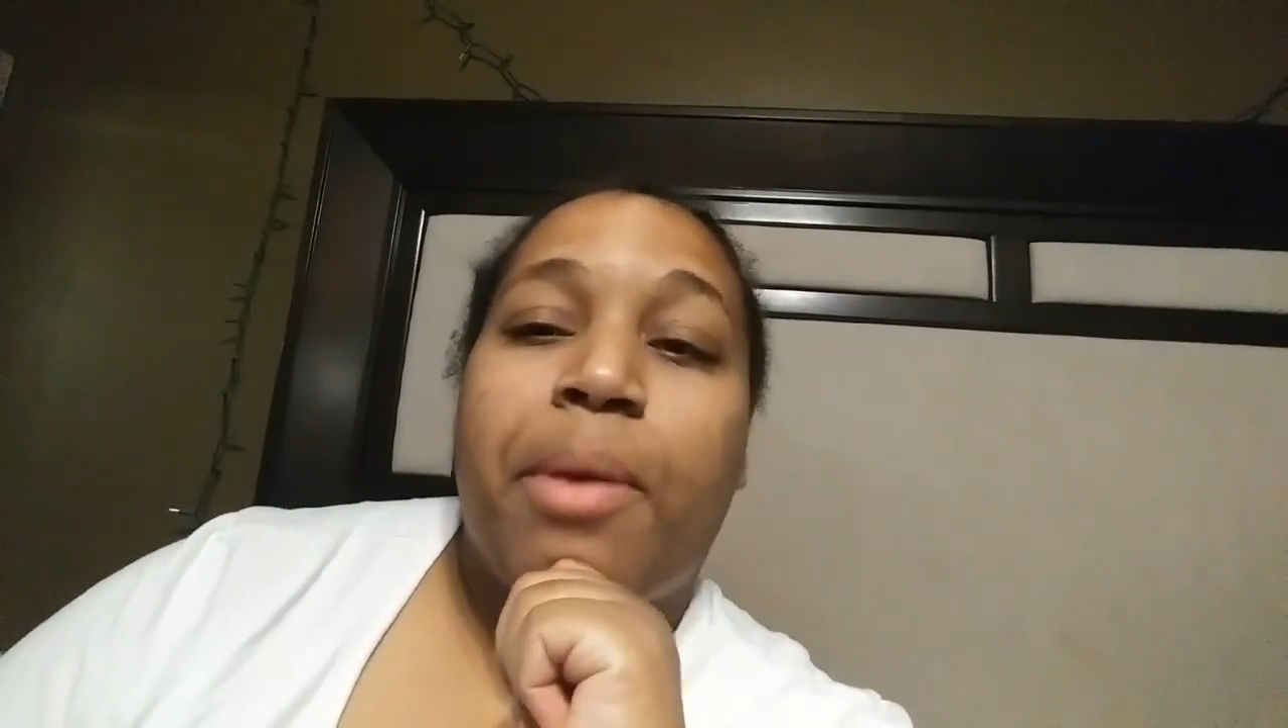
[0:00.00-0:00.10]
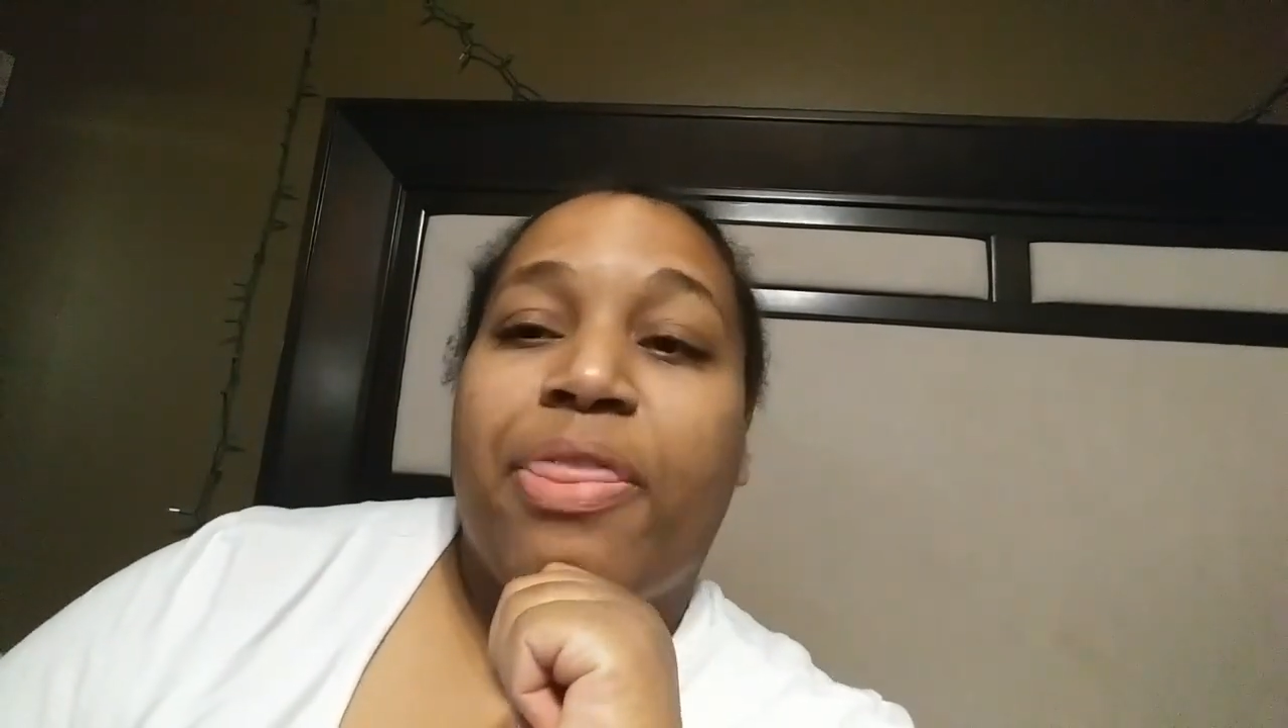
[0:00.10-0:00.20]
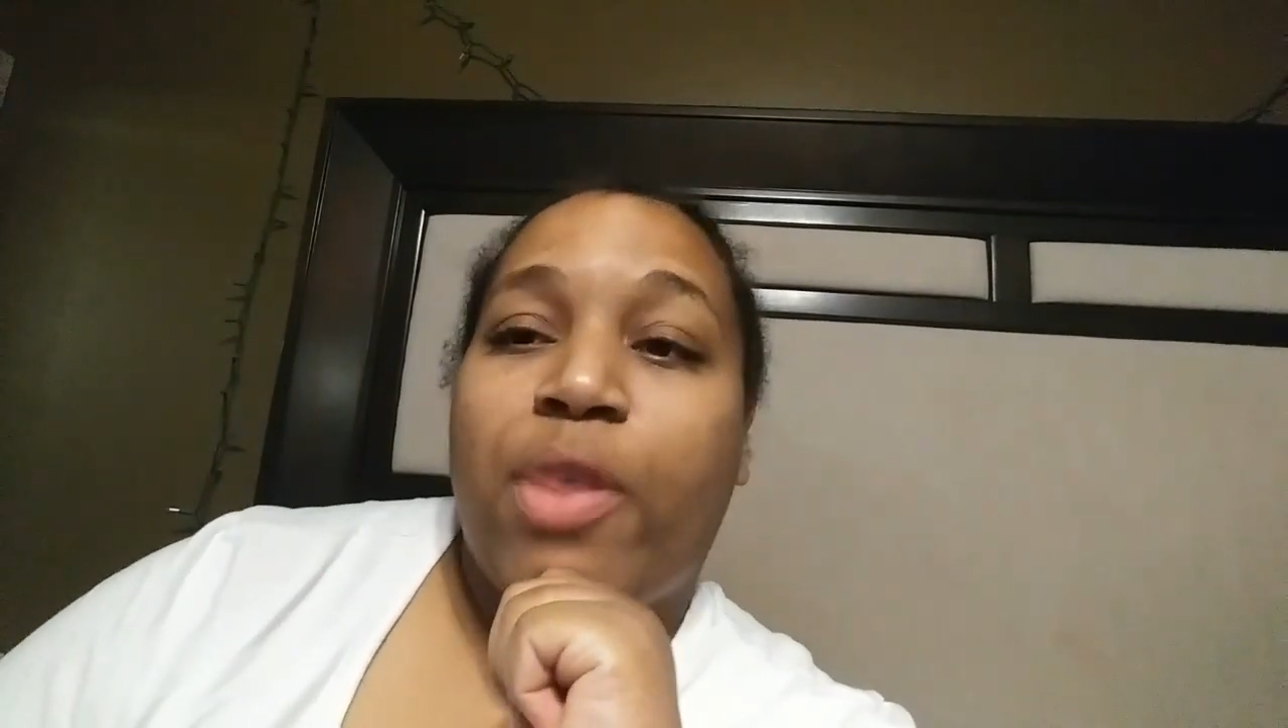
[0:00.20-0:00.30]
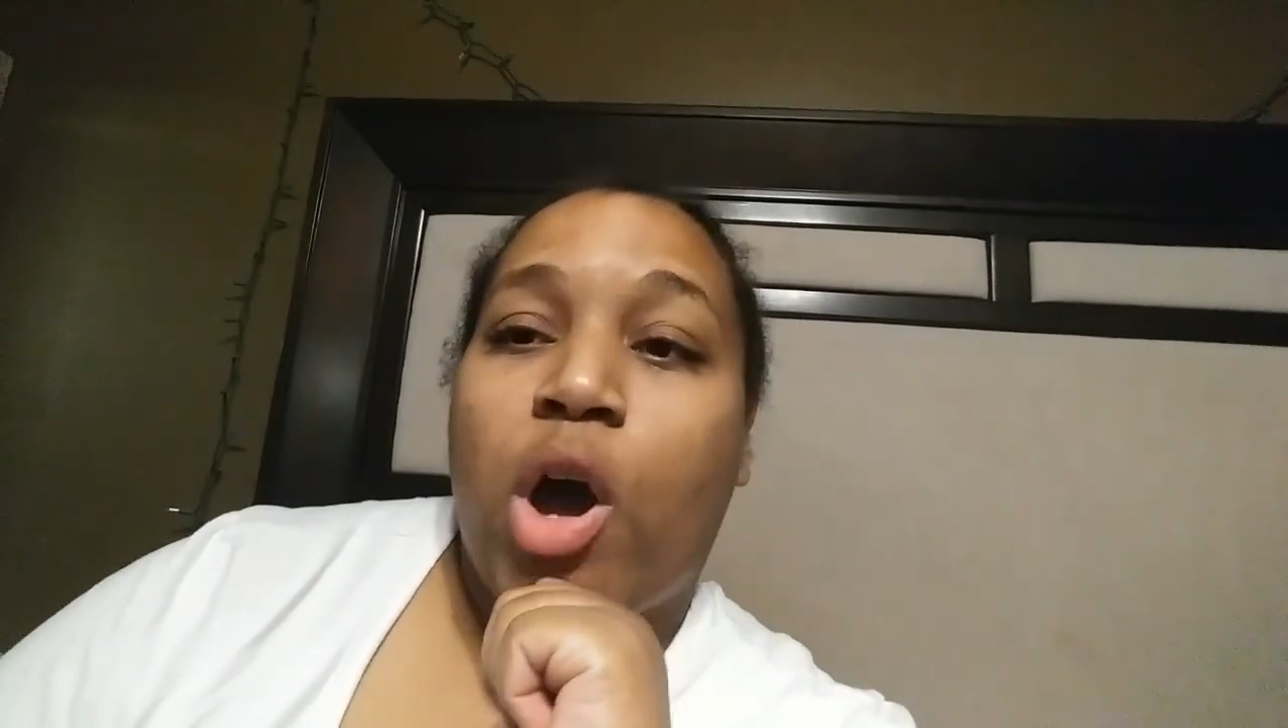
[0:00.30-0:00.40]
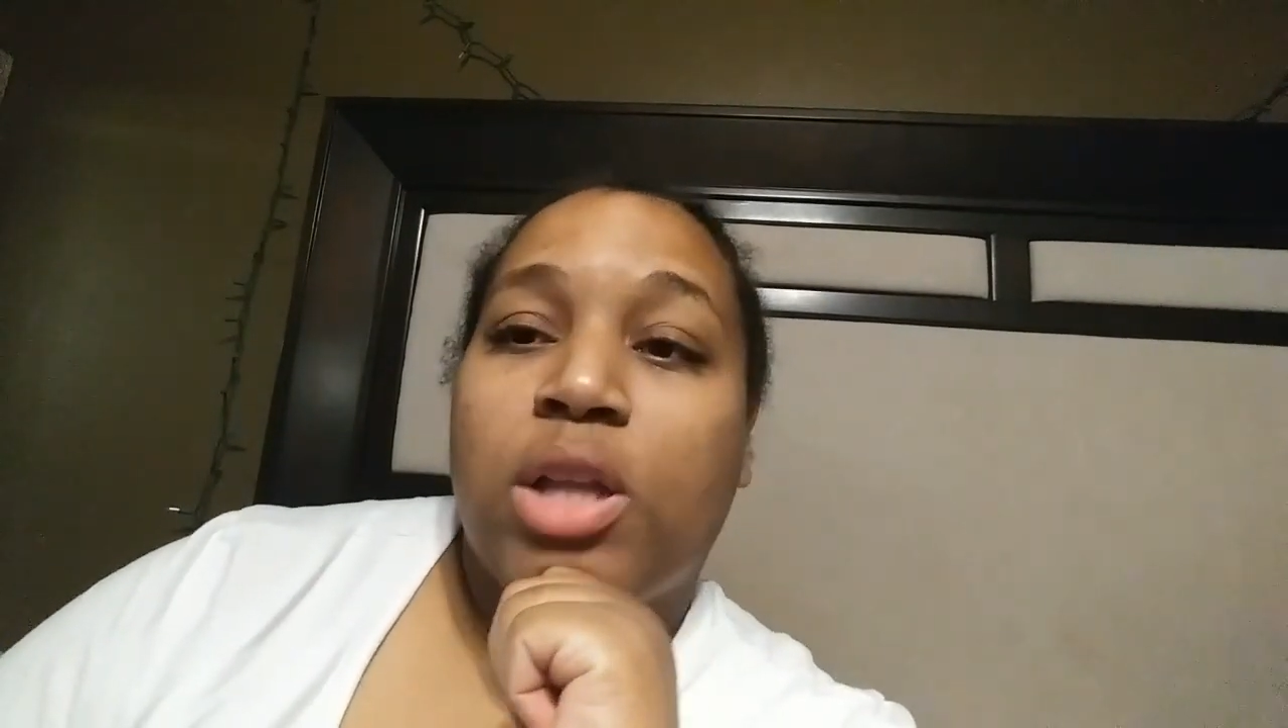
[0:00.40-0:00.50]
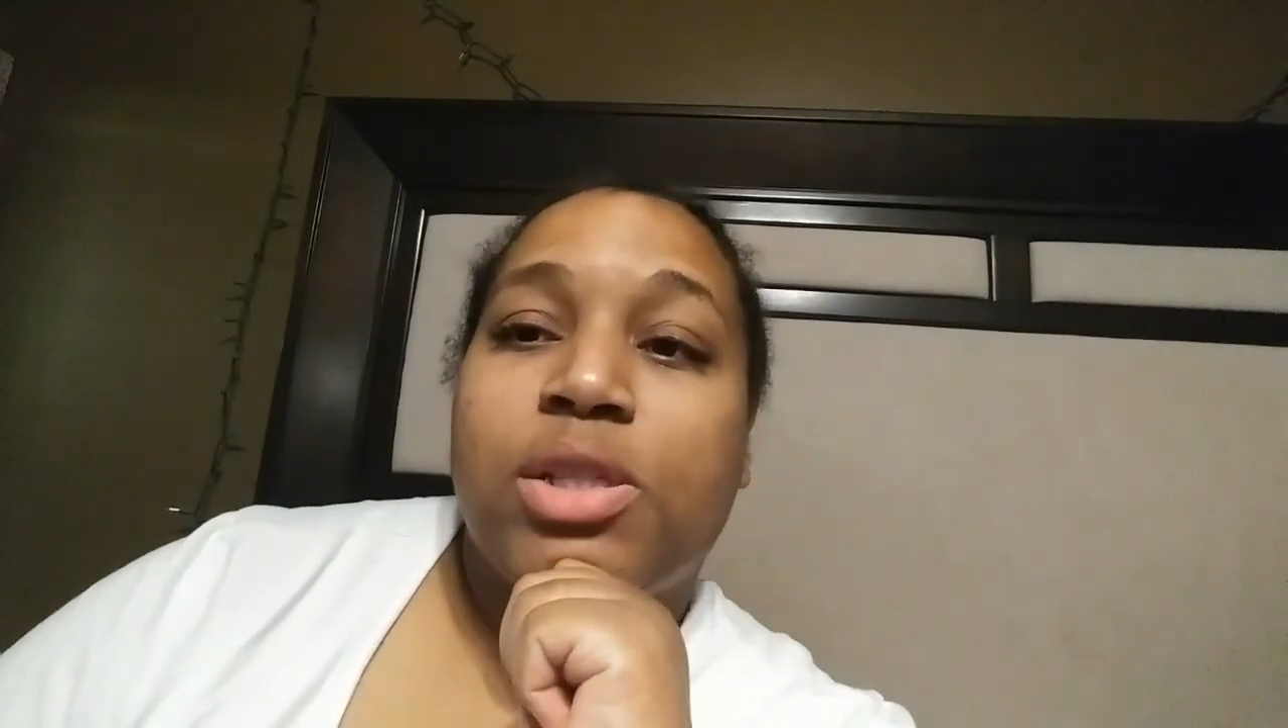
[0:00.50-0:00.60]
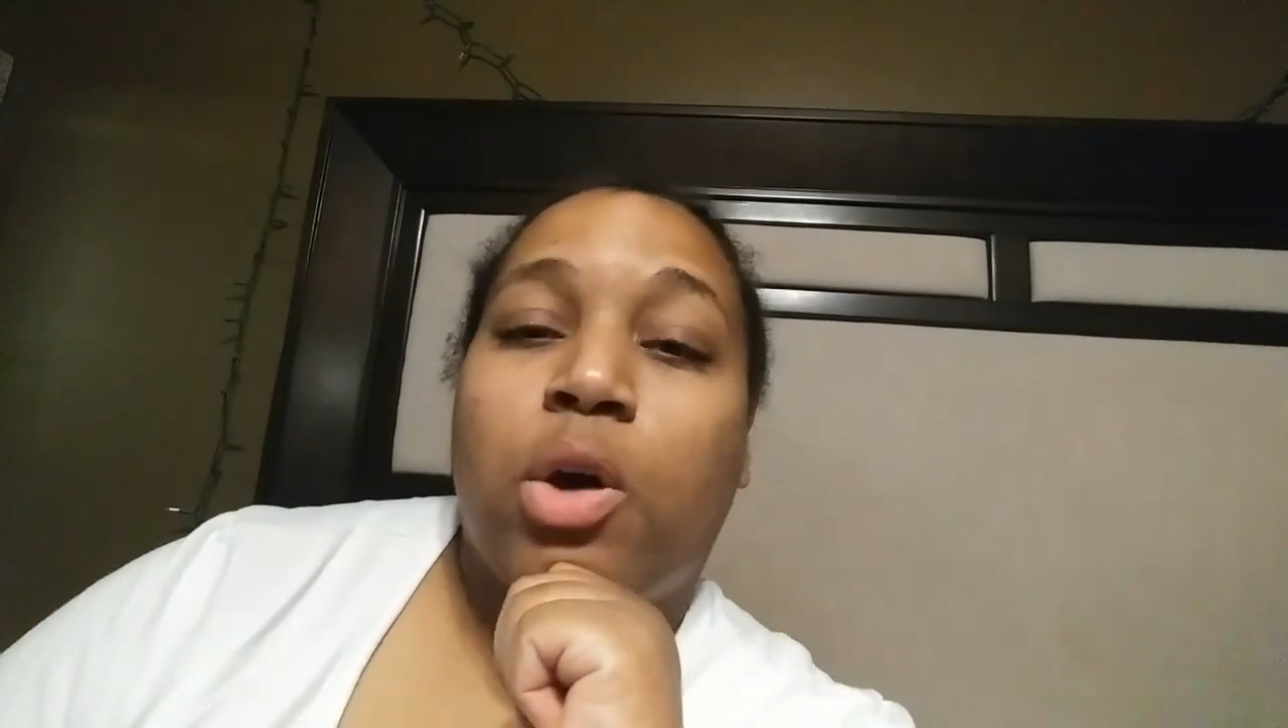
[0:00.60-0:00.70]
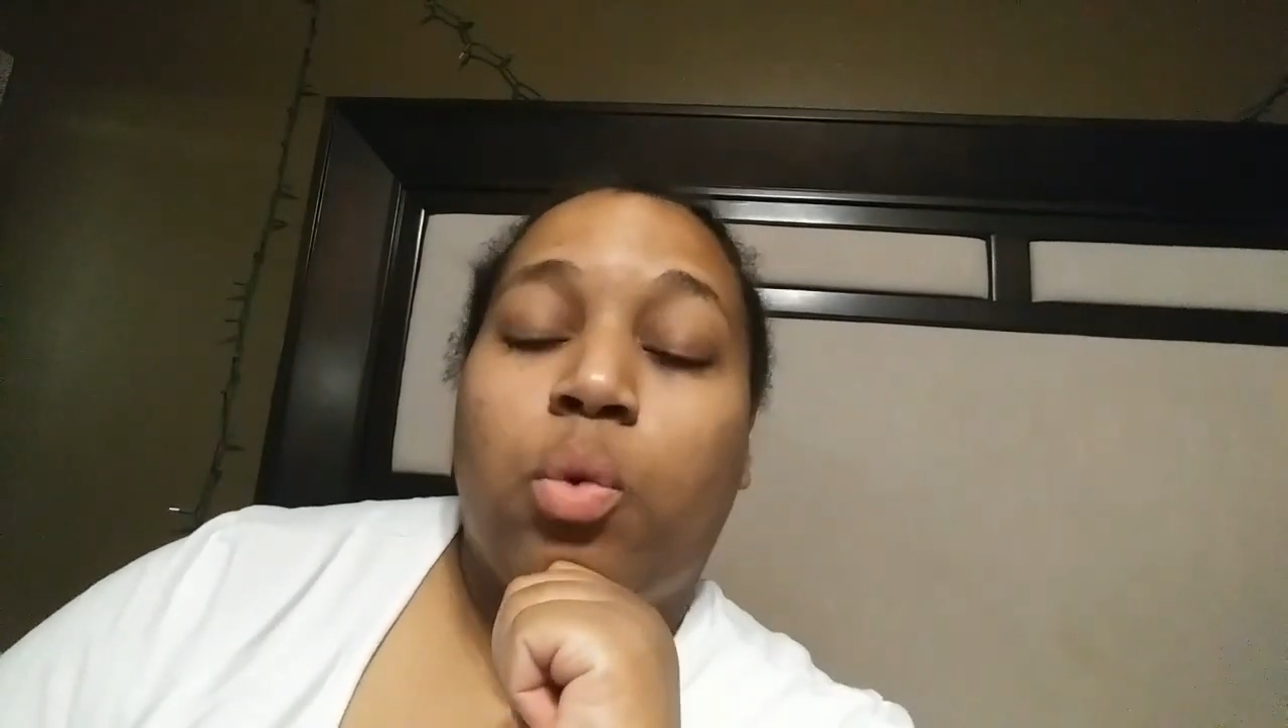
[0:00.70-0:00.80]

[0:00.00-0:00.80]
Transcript: my thoughts